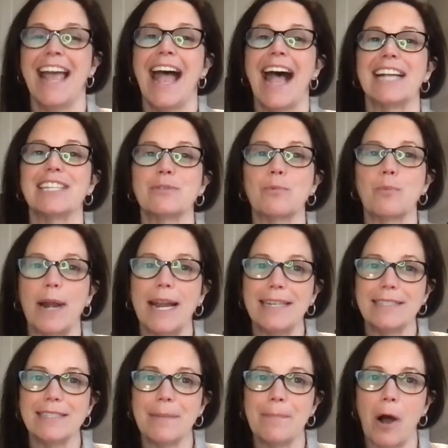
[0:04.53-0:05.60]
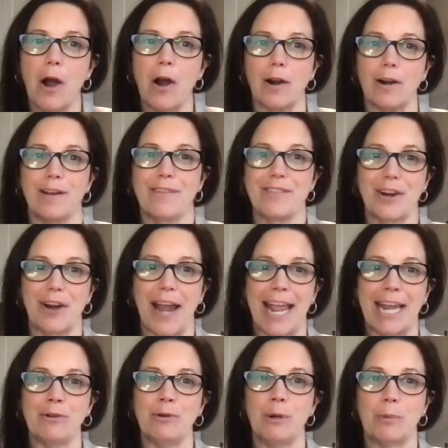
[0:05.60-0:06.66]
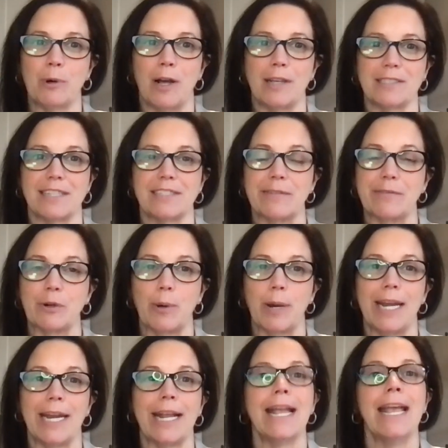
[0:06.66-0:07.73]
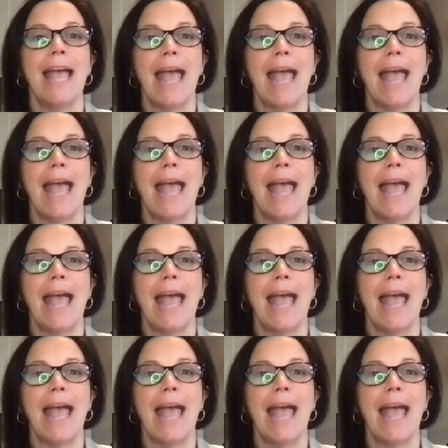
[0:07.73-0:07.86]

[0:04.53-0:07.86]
has raised the bar of their annual process of creating